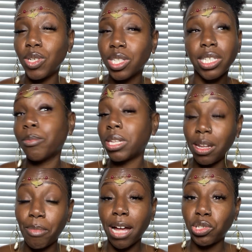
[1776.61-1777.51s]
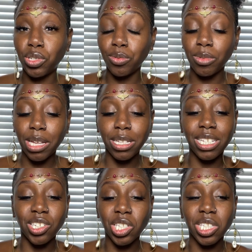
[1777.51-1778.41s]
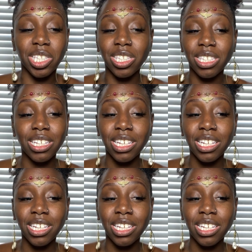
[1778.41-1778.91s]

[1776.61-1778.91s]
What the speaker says: It's something about you that it's just,